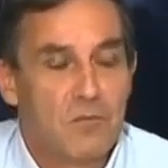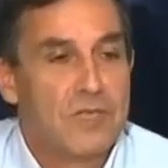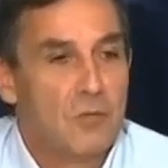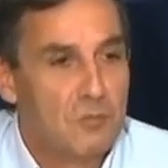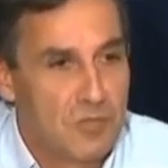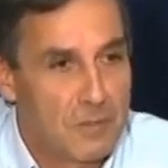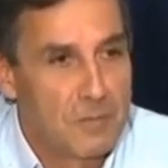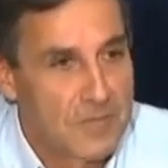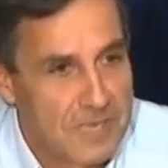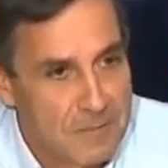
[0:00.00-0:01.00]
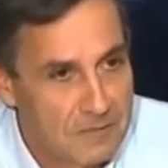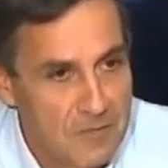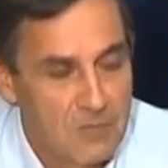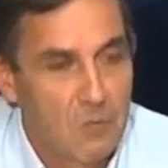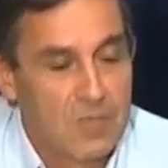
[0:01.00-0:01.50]
a problem
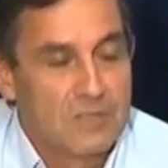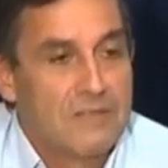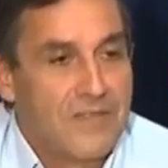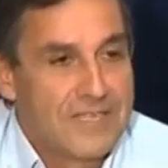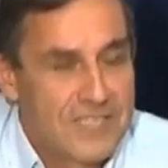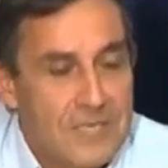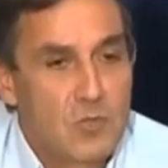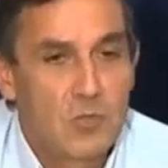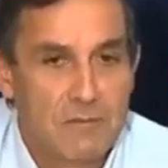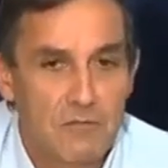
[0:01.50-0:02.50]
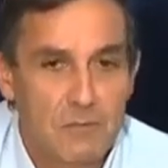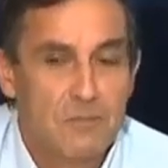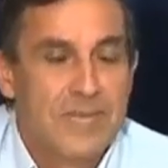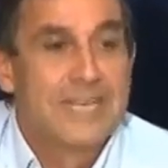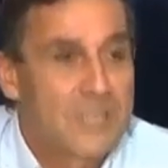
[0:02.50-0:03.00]
coming, that seems to come
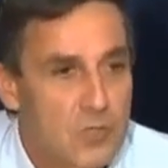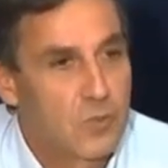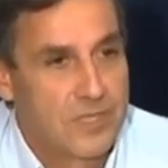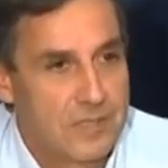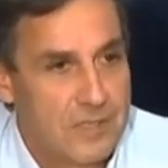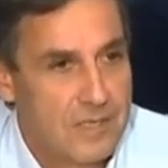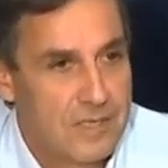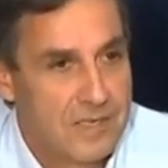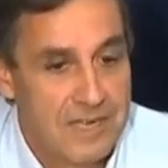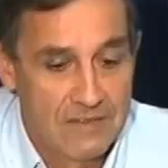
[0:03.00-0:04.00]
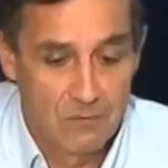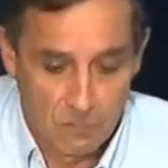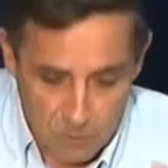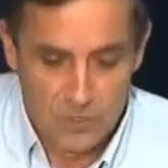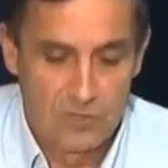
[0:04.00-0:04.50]
from elsewhere and
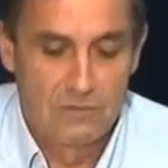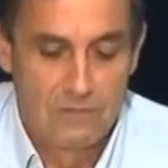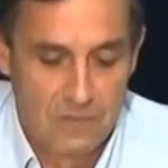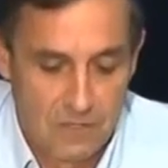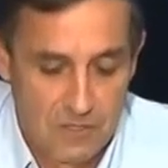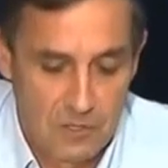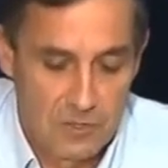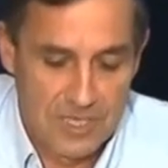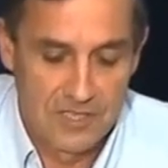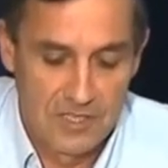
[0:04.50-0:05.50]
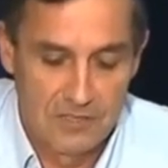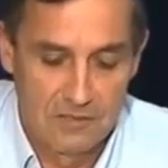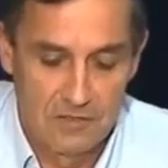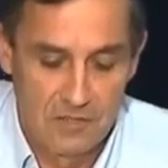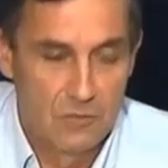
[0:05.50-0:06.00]
puts
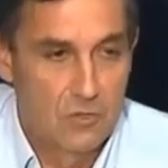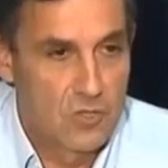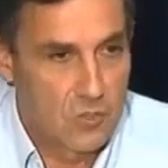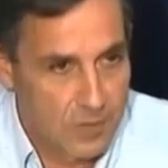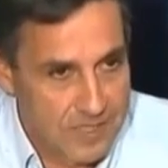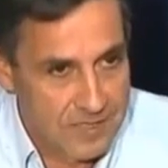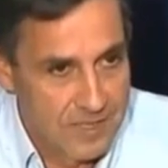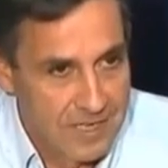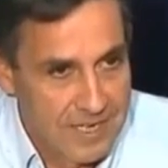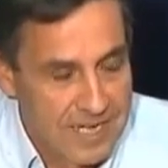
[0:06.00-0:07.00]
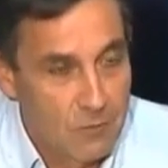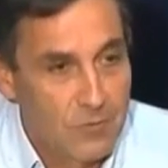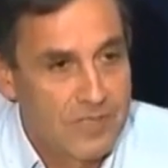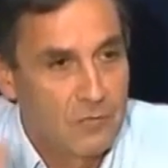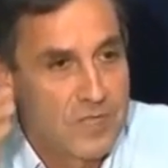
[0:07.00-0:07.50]
society under stress.
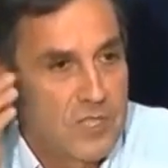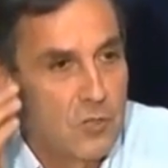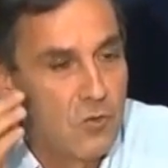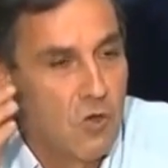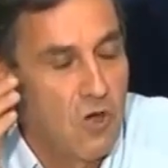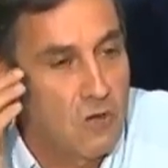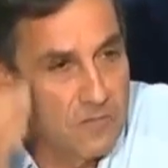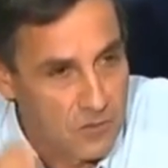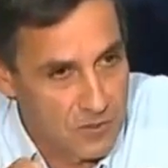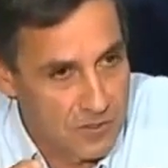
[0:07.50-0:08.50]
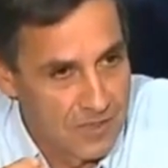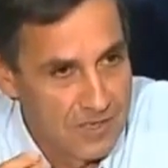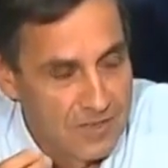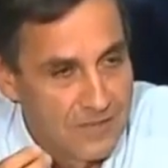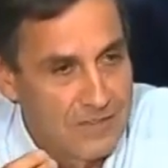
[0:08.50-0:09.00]
And it was so obvious
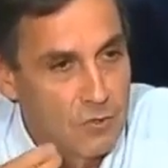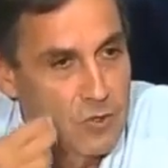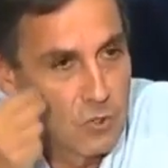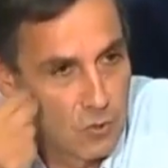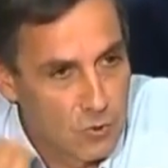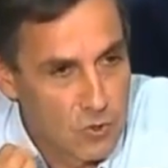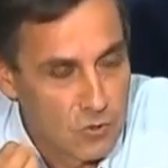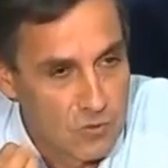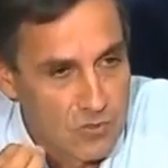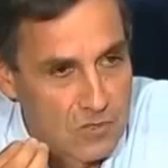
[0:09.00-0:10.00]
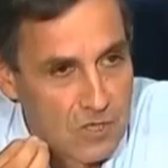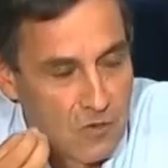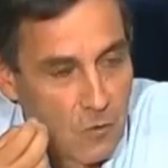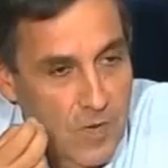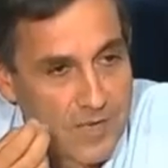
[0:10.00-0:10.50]
that the solutions
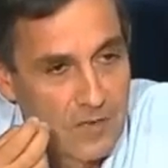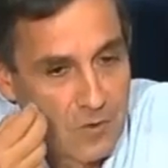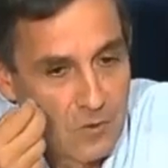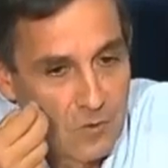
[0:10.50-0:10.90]
were